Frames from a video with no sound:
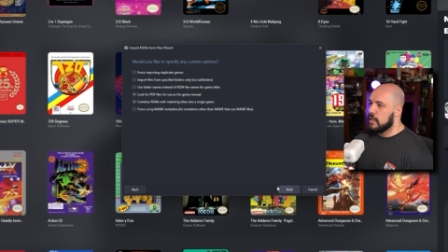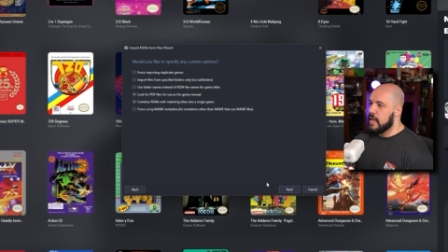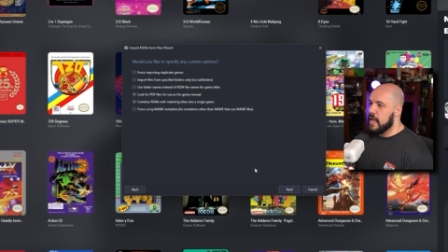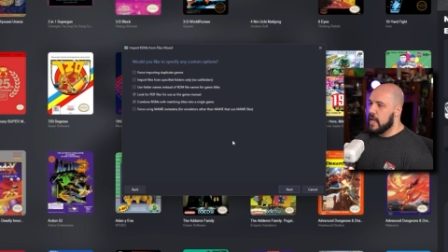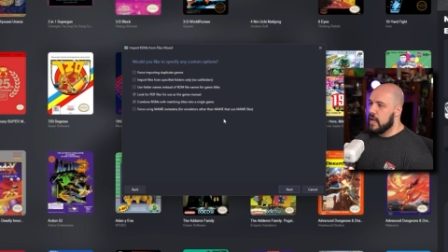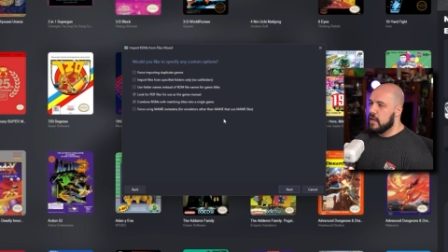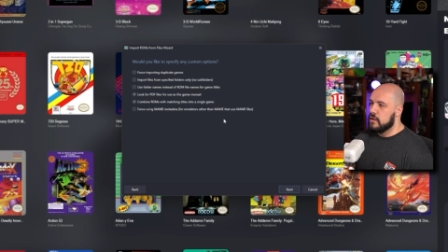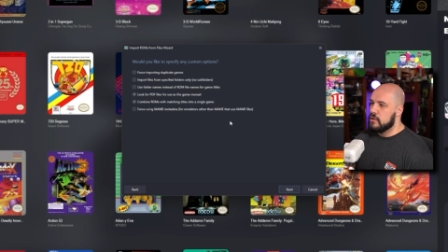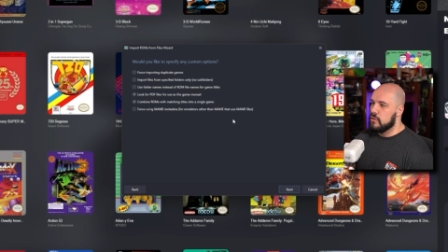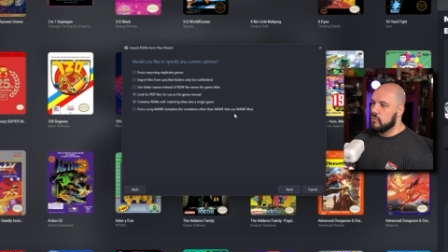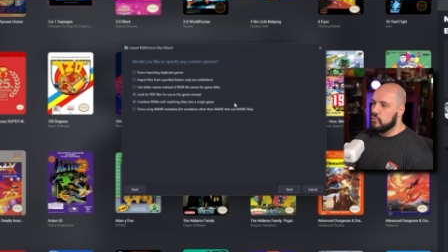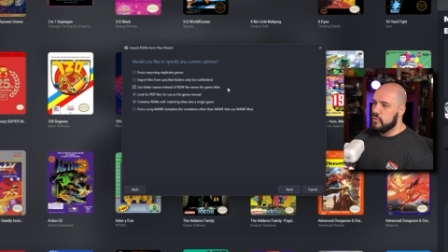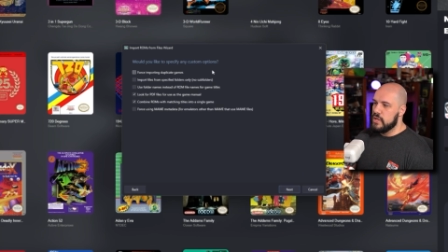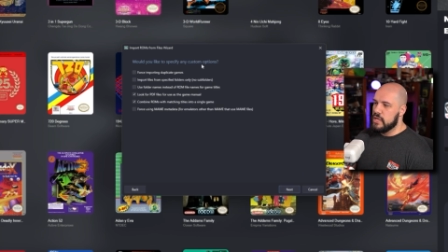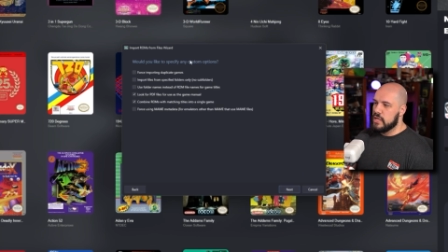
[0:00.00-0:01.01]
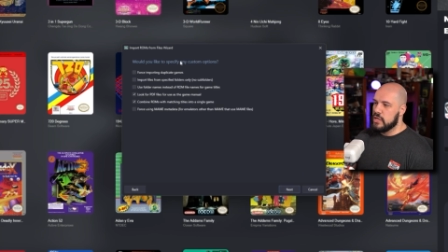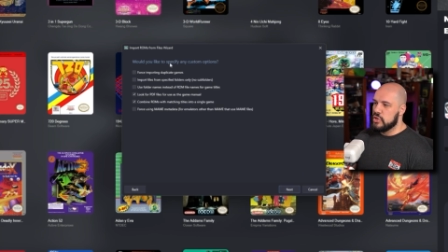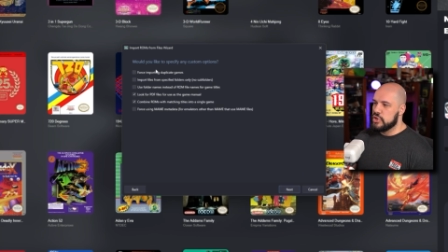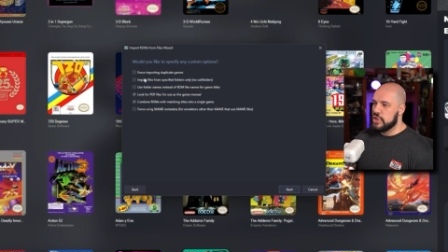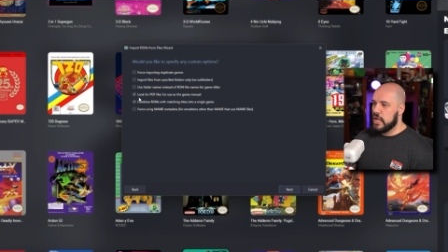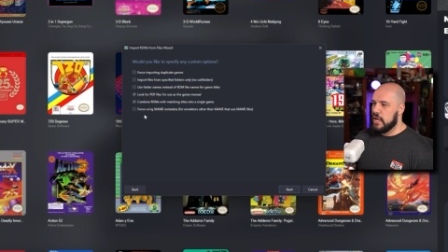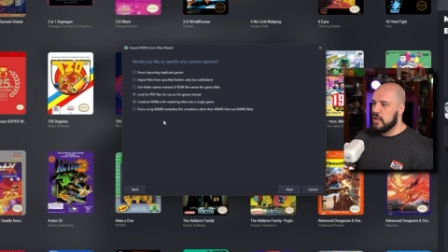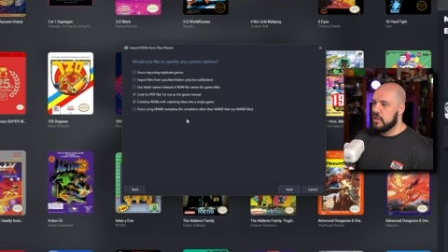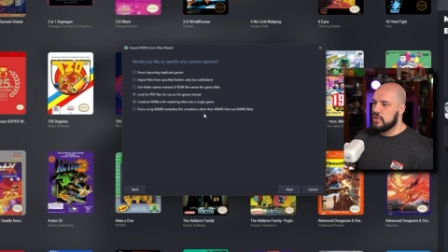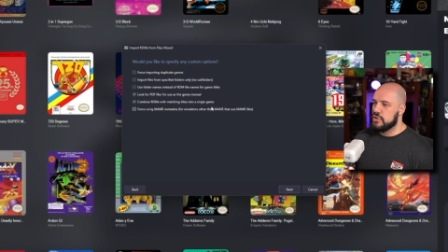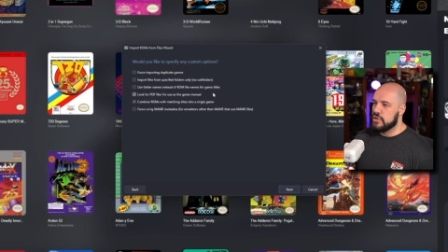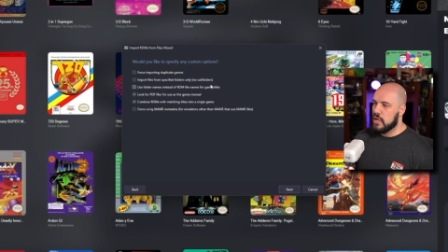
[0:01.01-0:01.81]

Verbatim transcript: And we can change